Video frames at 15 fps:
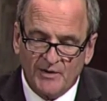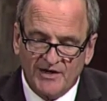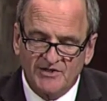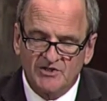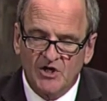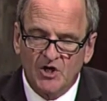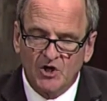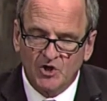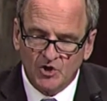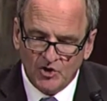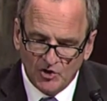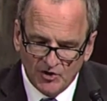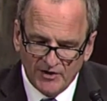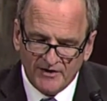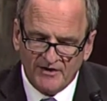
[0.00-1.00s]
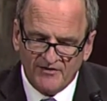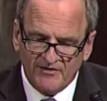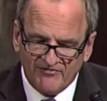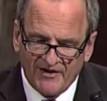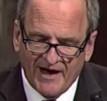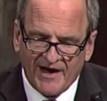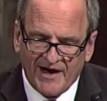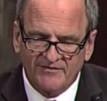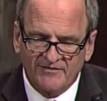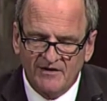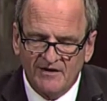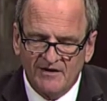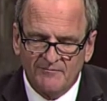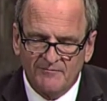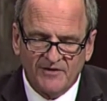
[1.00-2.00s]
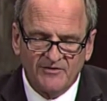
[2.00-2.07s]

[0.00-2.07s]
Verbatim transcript: earthquakes could, in fact,